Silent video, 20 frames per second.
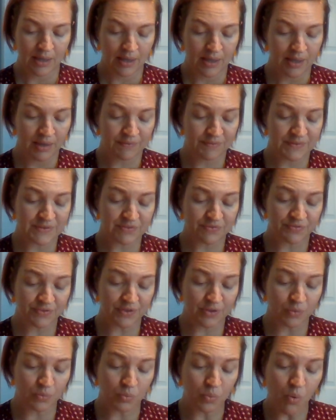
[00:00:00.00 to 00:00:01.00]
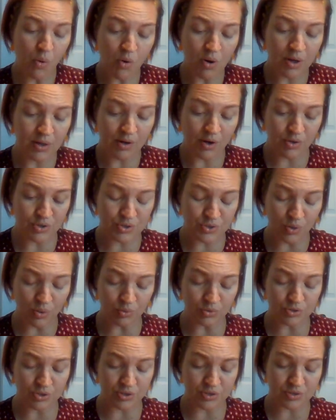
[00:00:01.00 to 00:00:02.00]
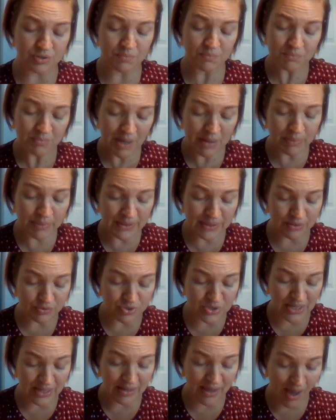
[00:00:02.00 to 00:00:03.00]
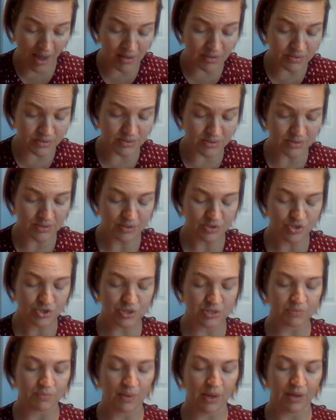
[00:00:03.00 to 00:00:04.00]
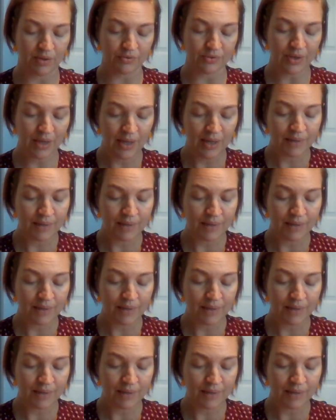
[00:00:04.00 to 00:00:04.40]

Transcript: If it's for the war and our soldiers, maybe they'll say yes, she smiled.